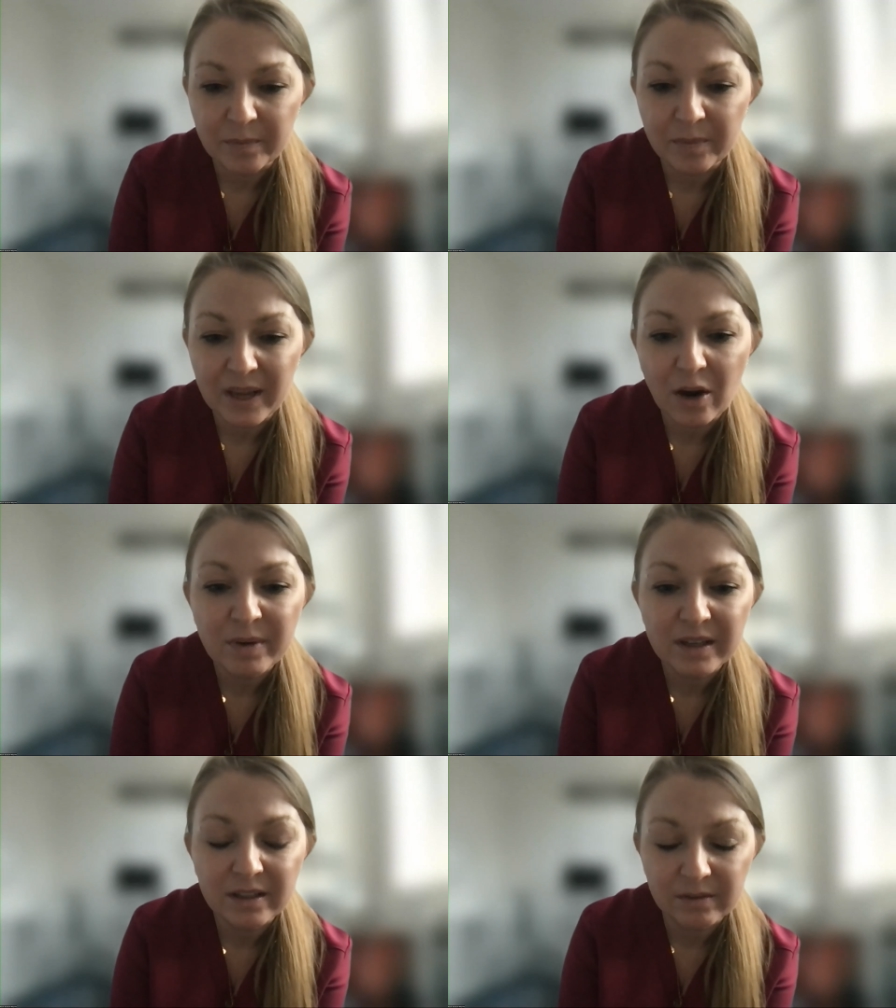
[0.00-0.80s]
how
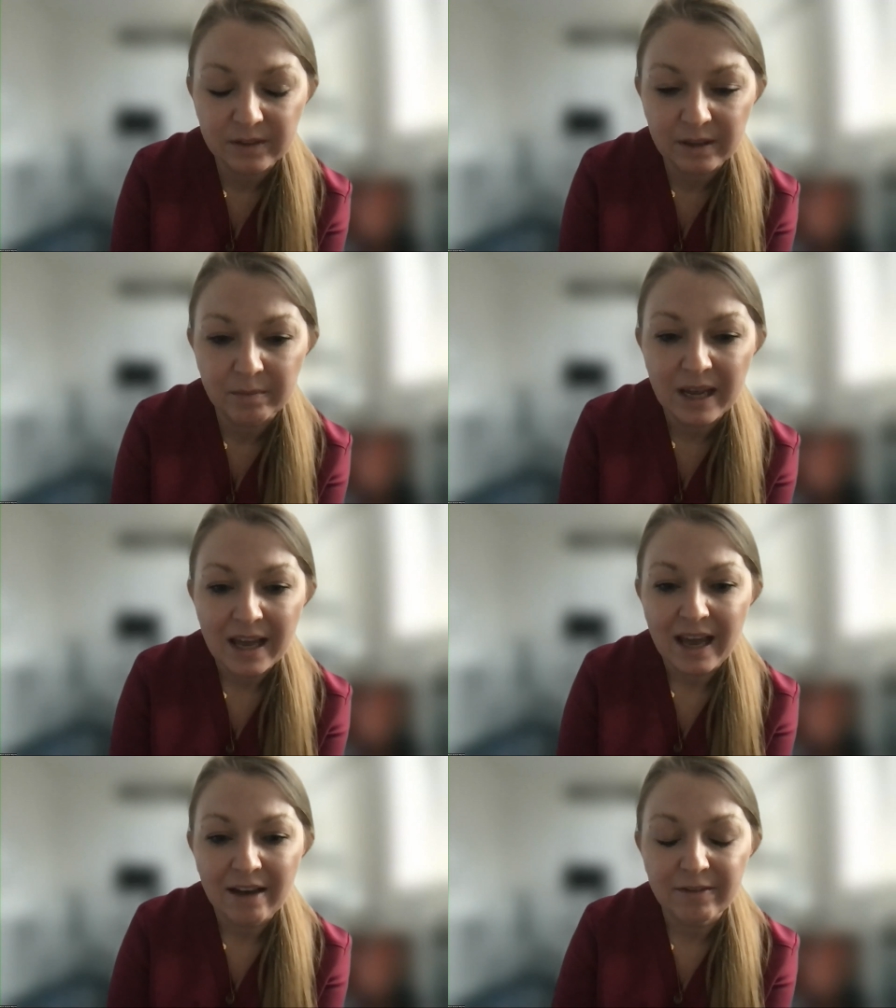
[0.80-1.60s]
many of them
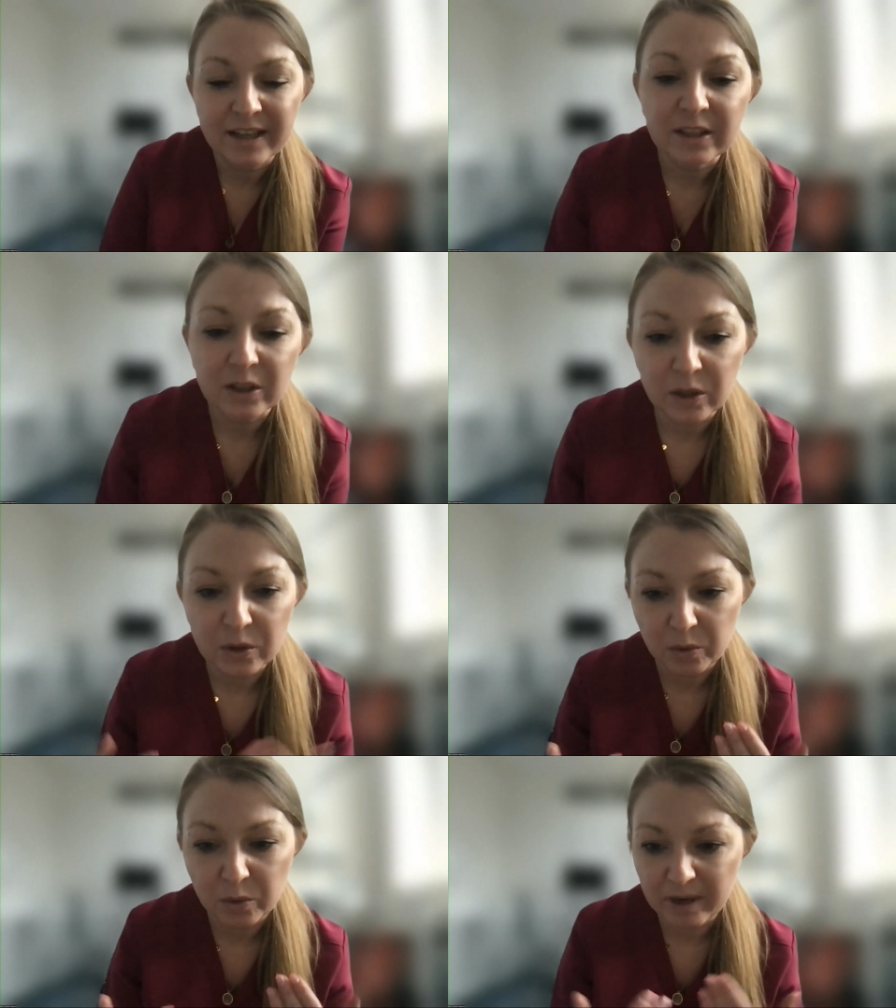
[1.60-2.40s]
have any
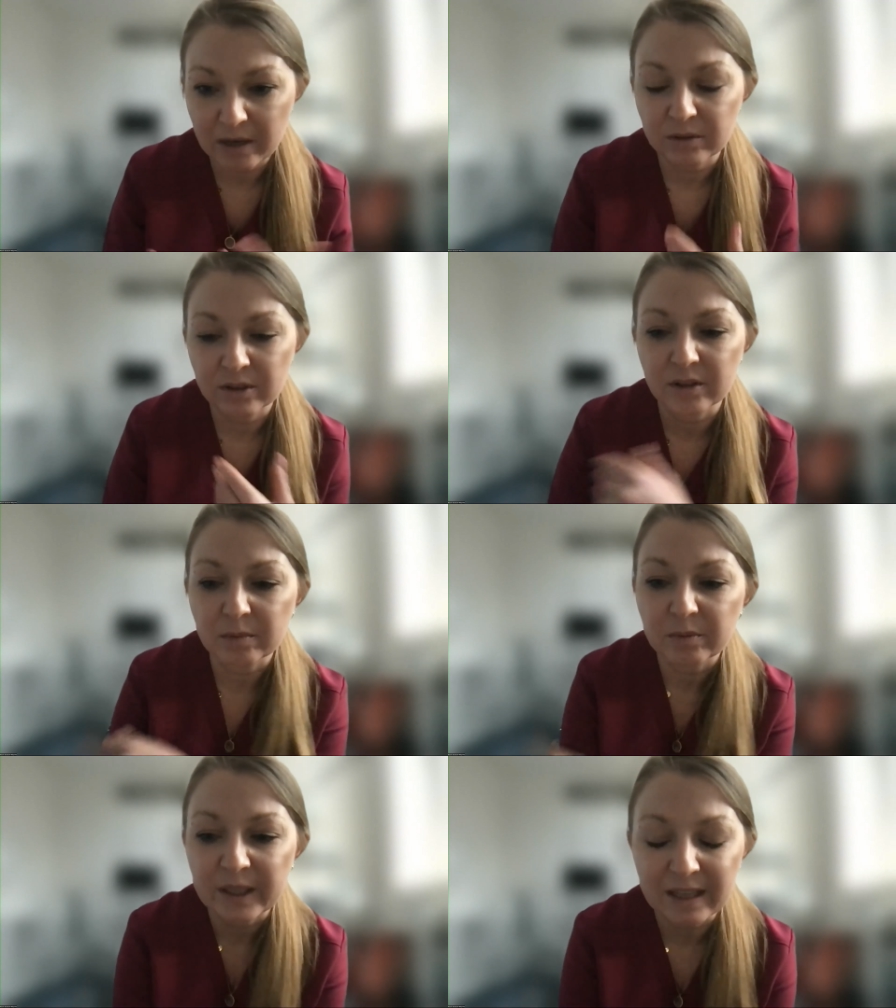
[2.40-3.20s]
clue about
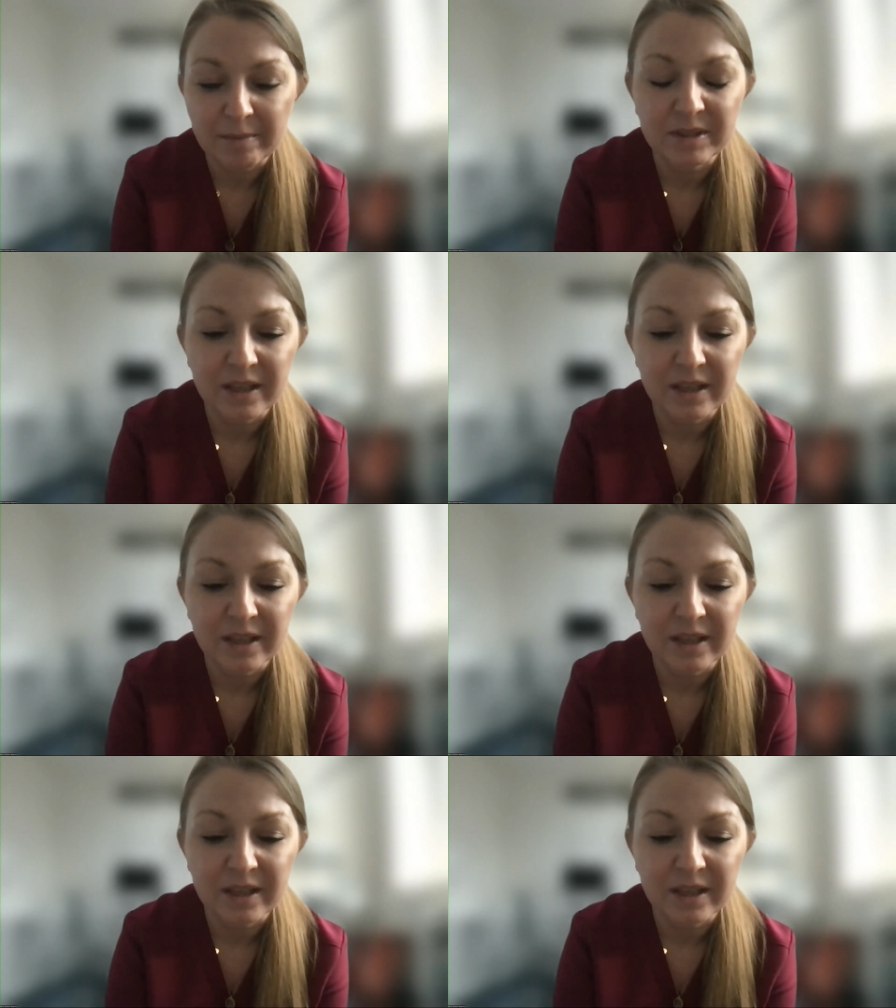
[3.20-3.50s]
preeclampsia.